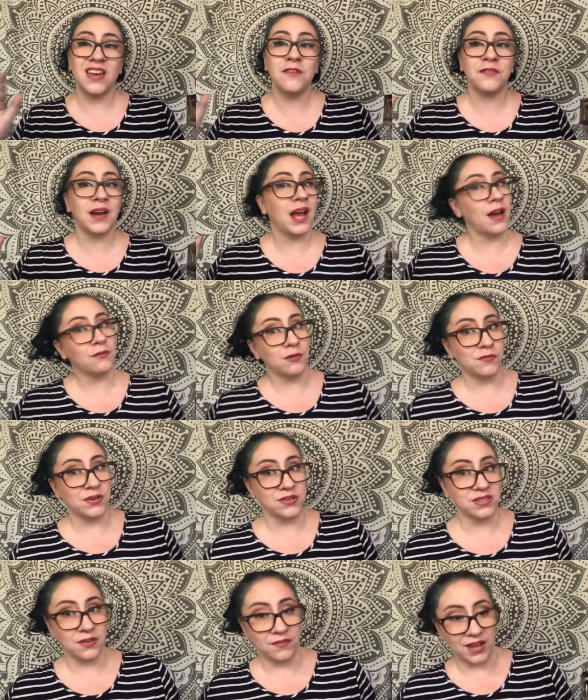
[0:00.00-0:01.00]
if I have
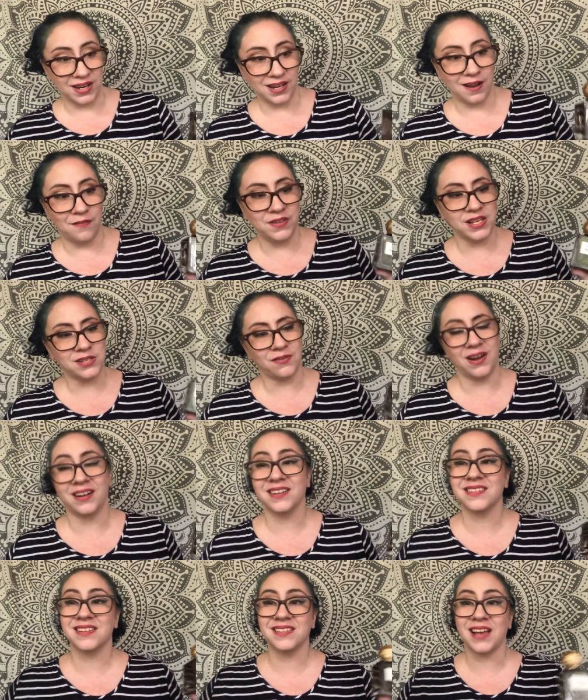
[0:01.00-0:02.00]
reviews of any of these
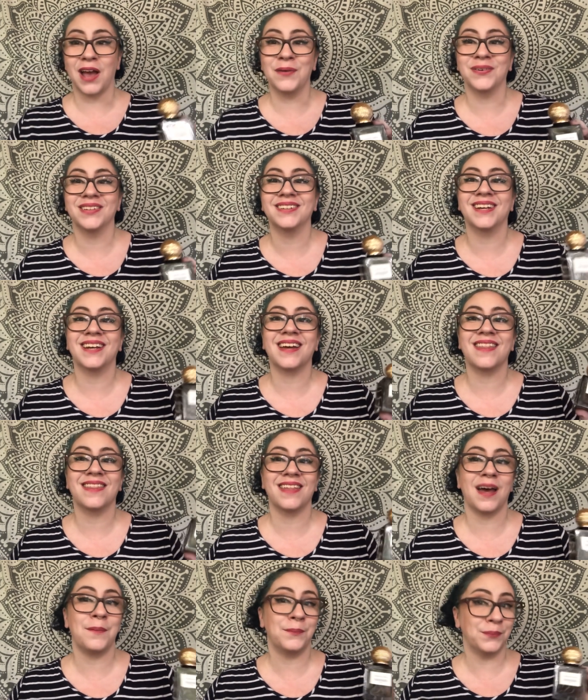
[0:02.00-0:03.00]
fragrances, I will
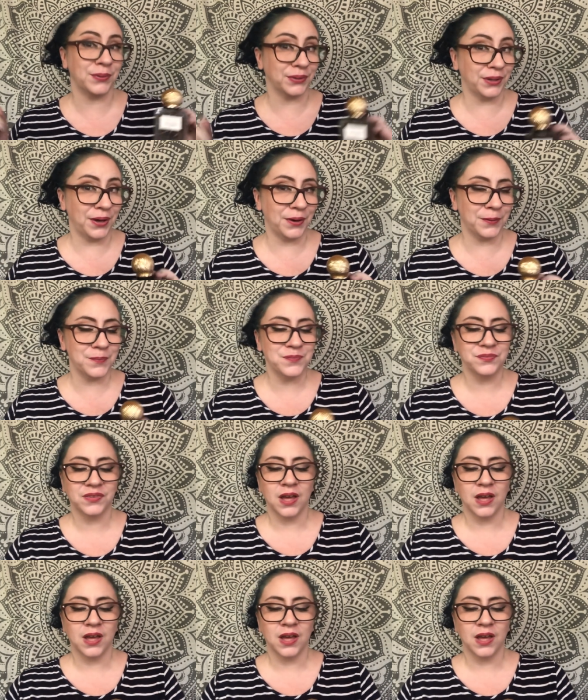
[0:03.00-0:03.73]
link them below.